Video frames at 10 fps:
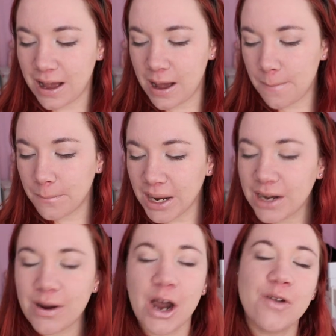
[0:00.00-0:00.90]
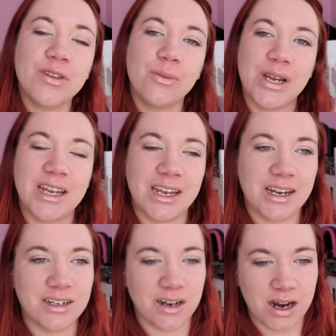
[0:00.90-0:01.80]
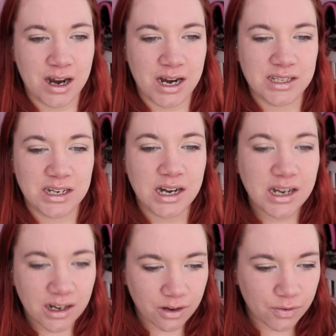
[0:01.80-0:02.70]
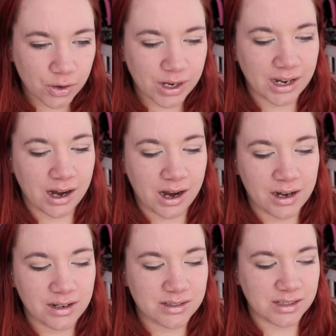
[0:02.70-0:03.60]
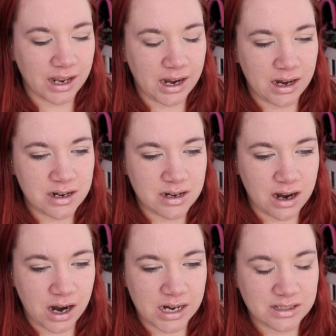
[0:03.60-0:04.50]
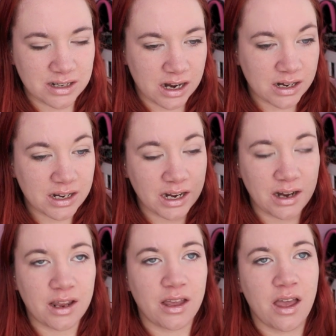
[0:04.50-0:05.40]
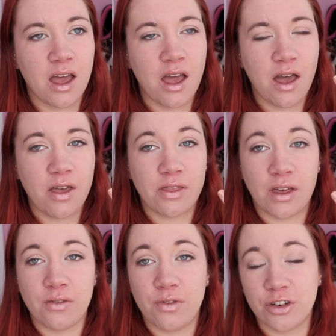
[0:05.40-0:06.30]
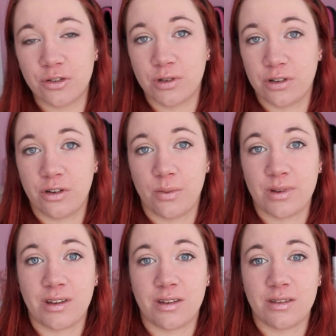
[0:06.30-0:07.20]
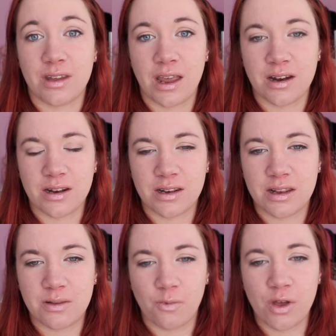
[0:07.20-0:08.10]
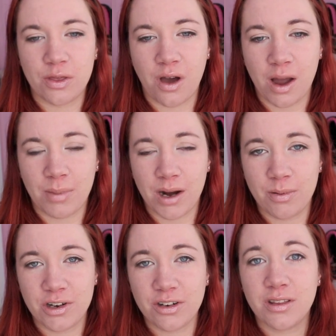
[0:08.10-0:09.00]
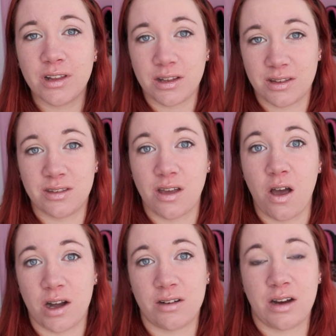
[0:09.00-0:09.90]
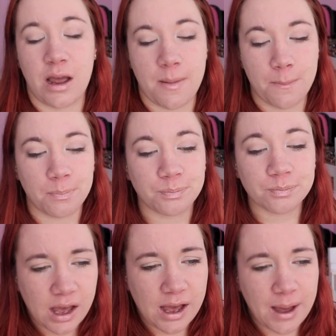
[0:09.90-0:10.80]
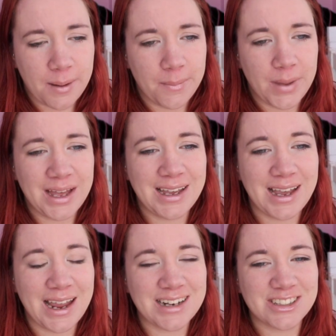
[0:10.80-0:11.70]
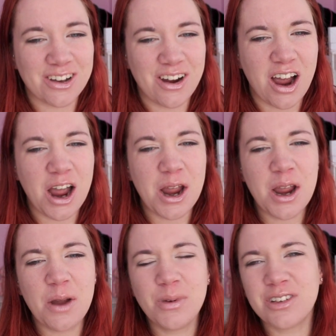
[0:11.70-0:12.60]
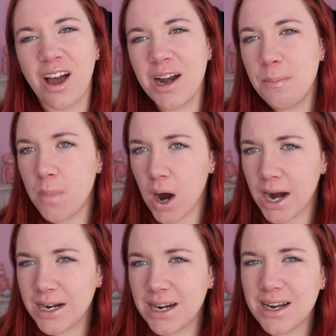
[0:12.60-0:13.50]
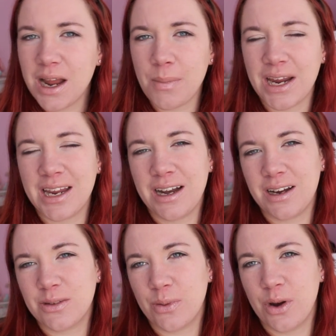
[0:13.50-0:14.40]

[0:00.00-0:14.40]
But anyway, over the weekend I started getting a few headaches, and I started getting the visual disturbances, and with high blood pressure, that's a sign. And so it was kind of minor, like my headaches